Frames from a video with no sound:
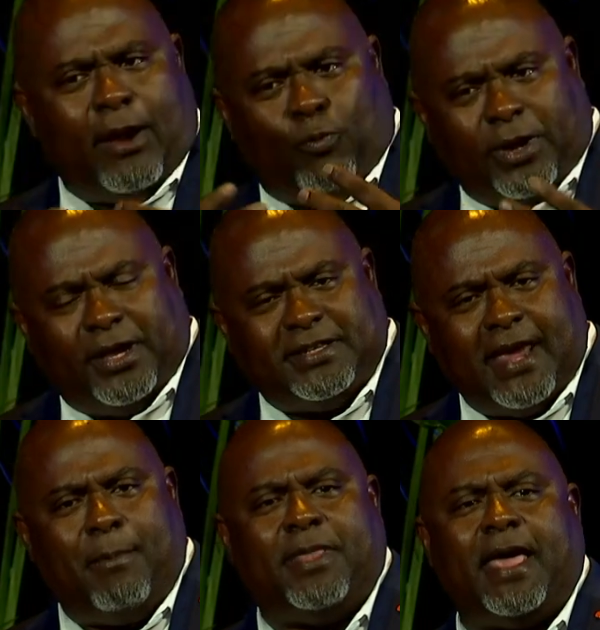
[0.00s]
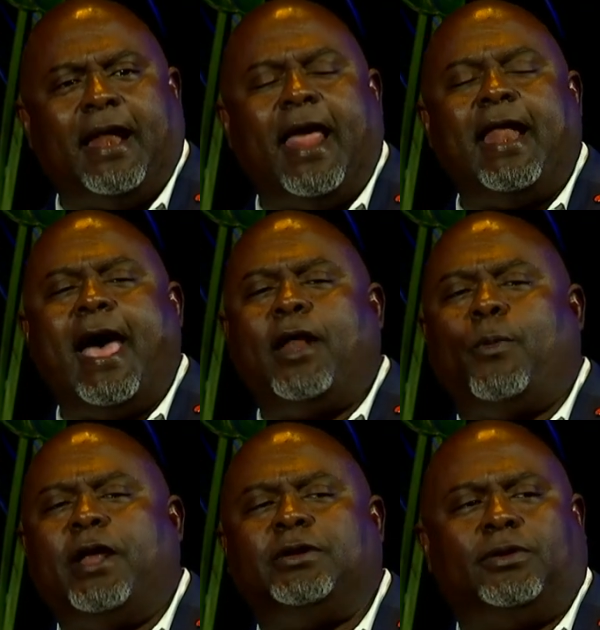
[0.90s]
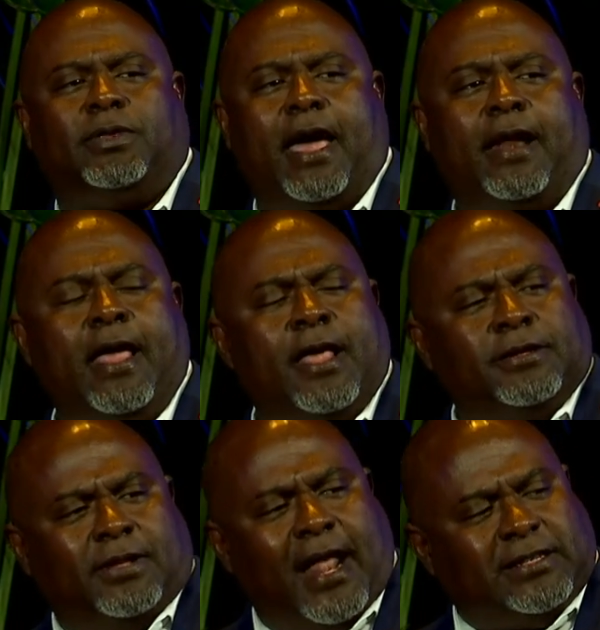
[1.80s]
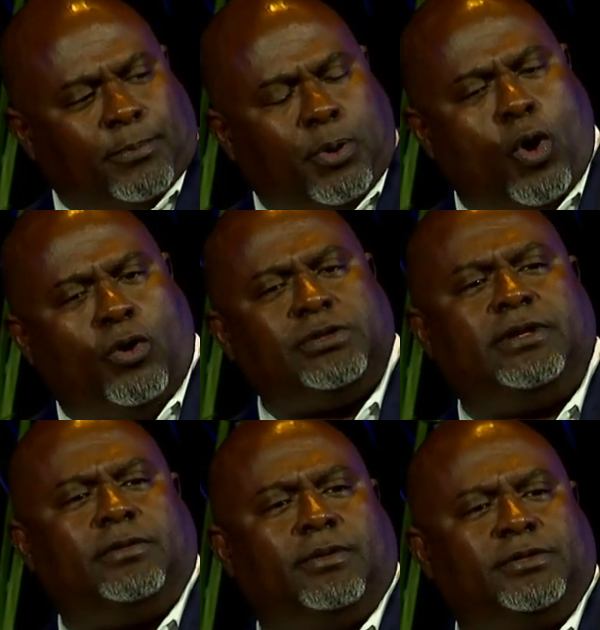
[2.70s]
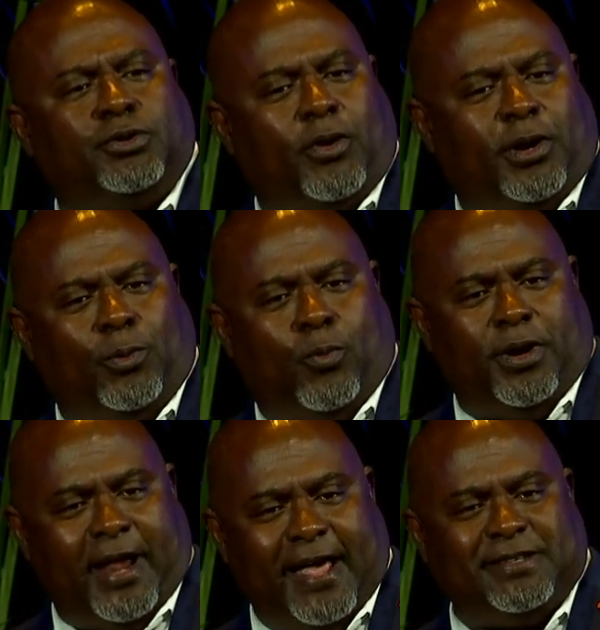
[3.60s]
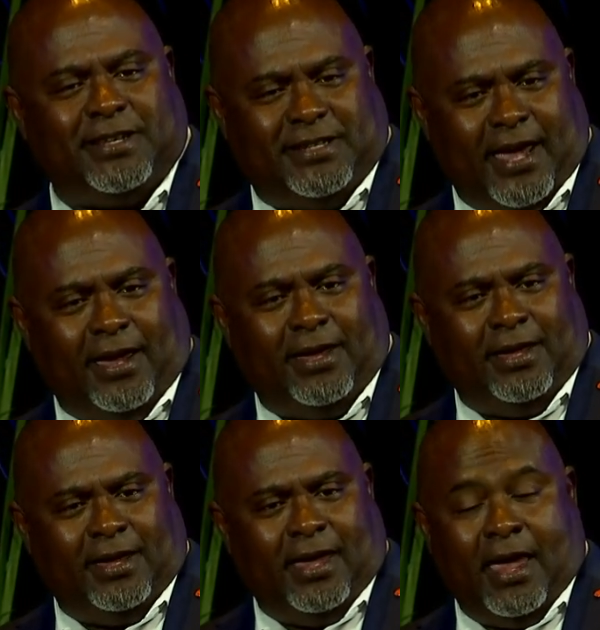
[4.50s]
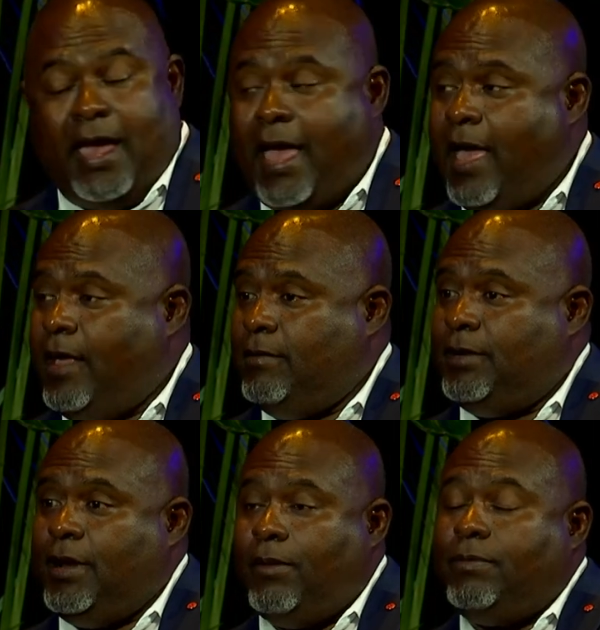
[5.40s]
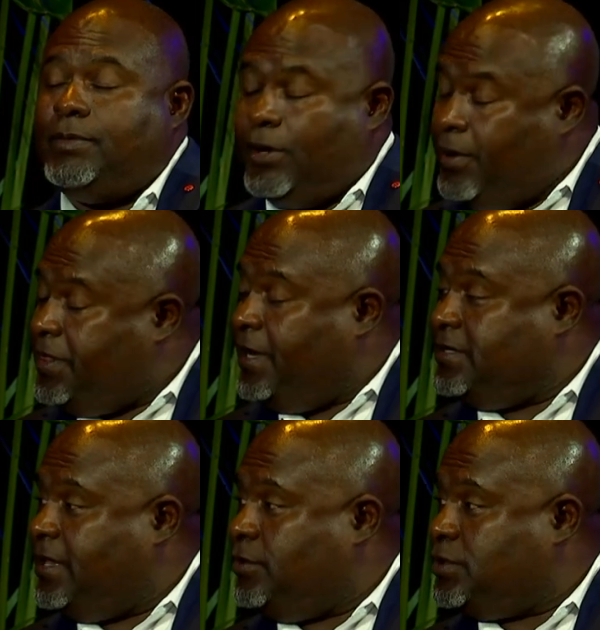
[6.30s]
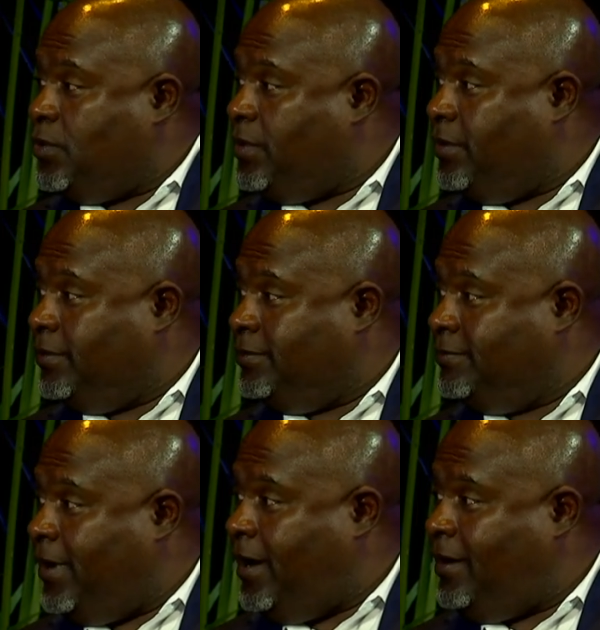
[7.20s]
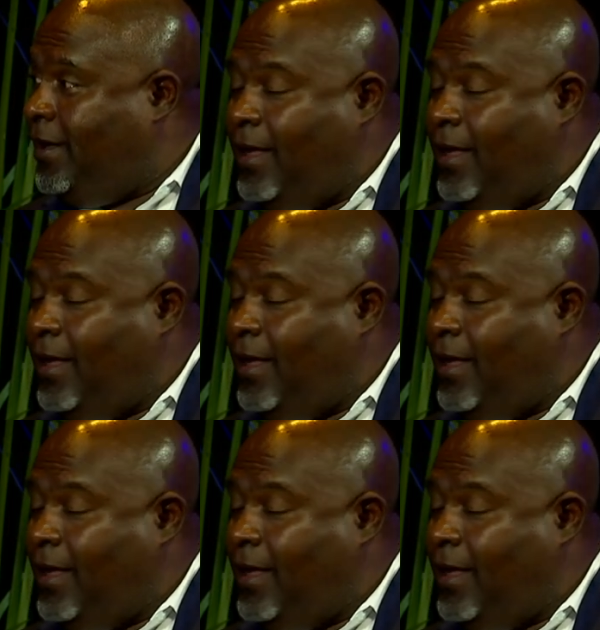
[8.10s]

I re examine that? And how do I do that? So that's a personal journey one has to take. And, you know, the good thing is that there's Google, right?